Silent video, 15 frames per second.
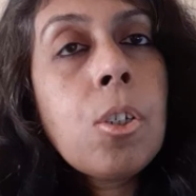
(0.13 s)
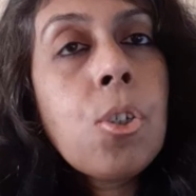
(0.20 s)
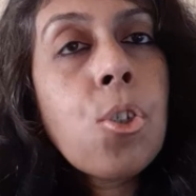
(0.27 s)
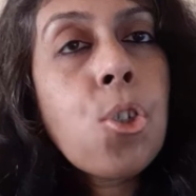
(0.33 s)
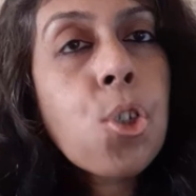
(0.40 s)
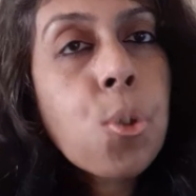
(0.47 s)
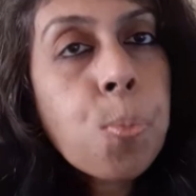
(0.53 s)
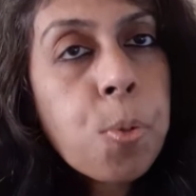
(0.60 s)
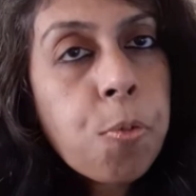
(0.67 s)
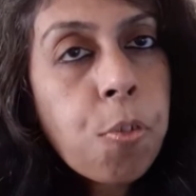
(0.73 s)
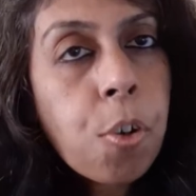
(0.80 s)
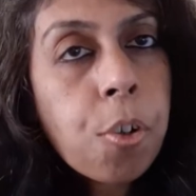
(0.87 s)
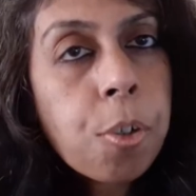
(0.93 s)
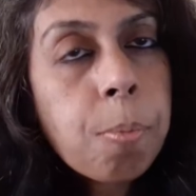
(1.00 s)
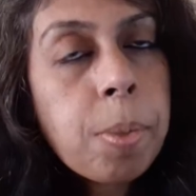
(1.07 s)
German
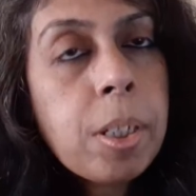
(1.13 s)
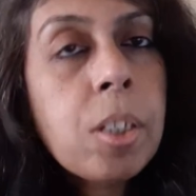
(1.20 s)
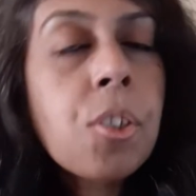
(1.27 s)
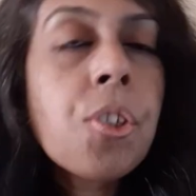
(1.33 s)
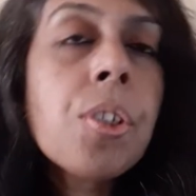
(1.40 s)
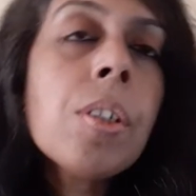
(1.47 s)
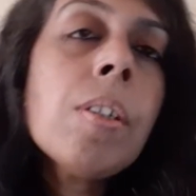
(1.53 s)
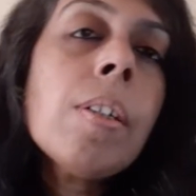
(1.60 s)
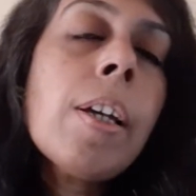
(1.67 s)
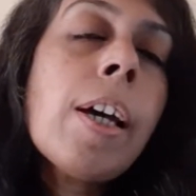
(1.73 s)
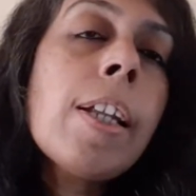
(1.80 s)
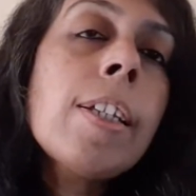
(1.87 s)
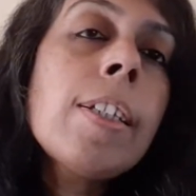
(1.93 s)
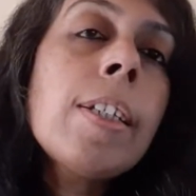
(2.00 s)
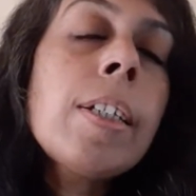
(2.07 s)
Foreign Minister
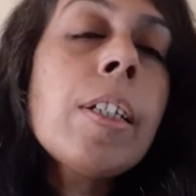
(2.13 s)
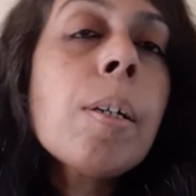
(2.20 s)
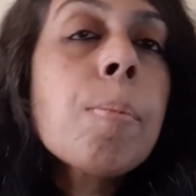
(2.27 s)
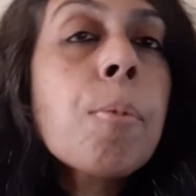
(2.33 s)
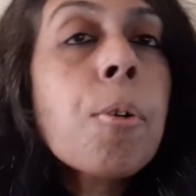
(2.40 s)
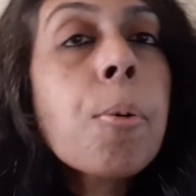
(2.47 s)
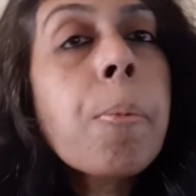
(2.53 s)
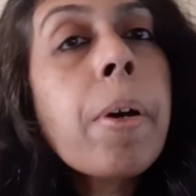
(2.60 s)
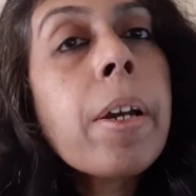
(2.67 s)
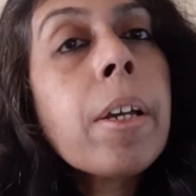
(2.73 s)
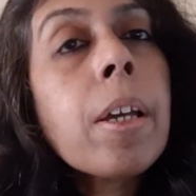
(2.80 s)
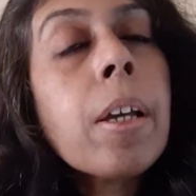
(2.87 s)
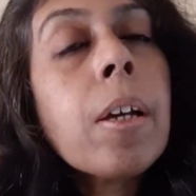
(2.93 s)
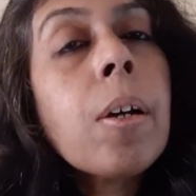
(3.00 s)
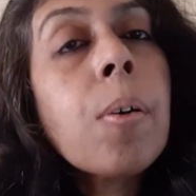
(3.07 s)
Annalena
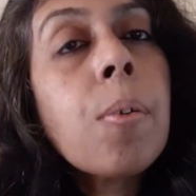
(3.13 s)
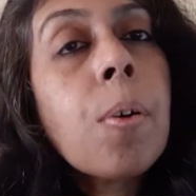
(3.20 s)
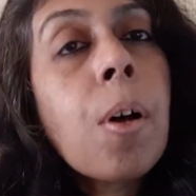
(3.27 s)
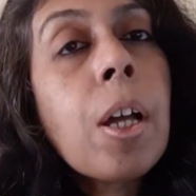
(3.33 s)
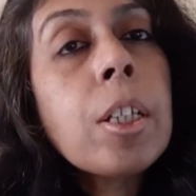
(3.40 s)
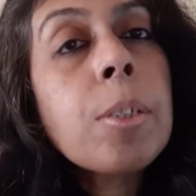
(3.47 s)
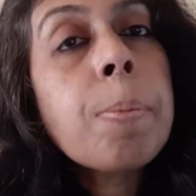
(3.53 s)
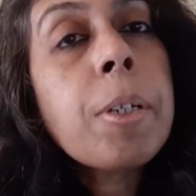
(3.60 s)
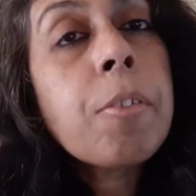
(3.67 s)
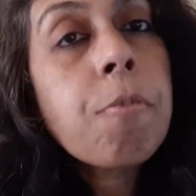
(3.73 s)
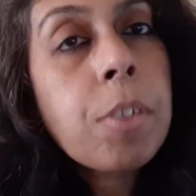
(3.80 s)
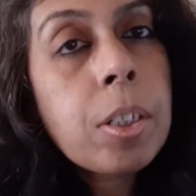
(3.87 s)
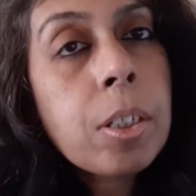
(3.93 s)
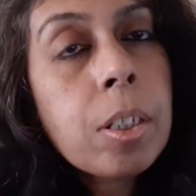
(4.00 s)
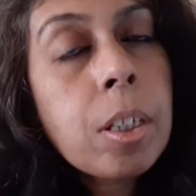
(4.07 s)
Baerbock has been
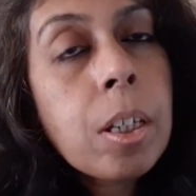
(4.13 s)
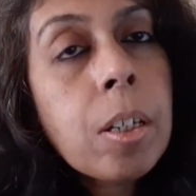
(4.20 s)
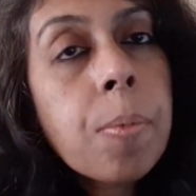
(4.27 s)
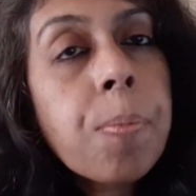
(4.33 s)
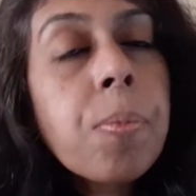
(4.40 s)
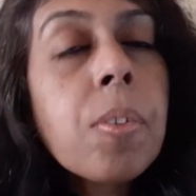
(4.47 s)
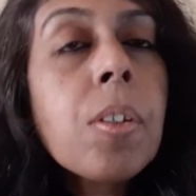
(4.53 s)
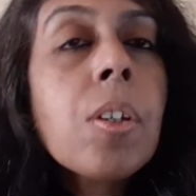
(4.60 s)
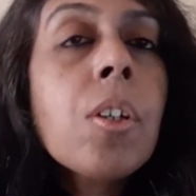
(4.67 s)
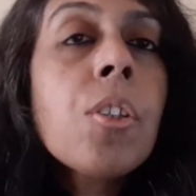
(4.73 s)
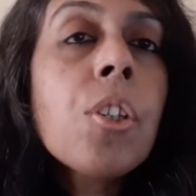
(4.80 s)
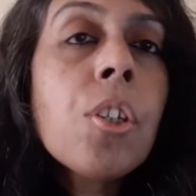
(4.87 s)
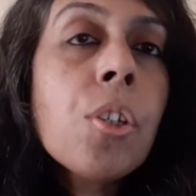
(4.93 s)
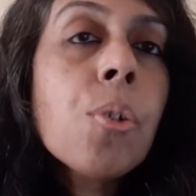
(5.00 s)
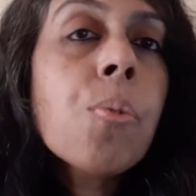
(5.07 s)
visiting
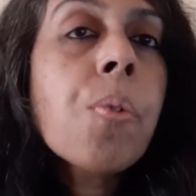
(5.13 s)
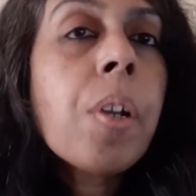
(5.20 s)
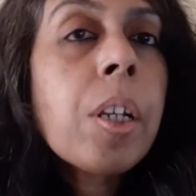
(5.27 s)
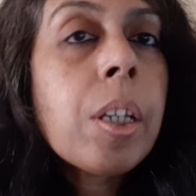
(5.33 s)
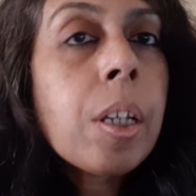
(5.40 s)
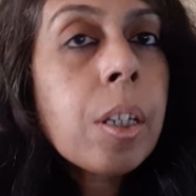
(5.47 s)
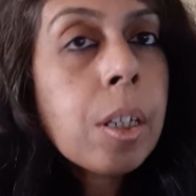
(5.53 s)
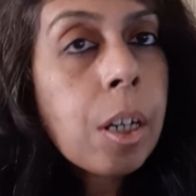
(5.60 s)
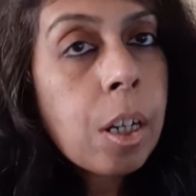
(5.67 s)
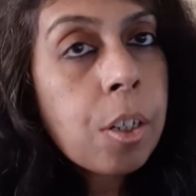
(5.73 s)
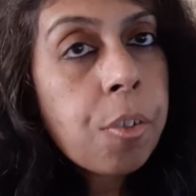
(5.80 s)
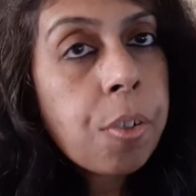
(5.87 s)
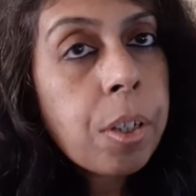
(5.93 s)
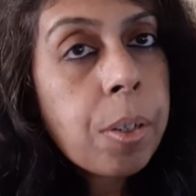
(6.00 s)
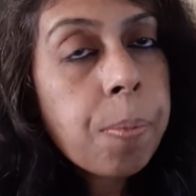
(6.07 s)
the Ukrainian
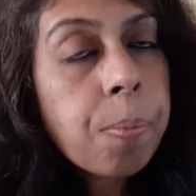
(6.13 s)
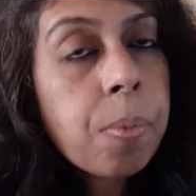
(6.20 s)
country.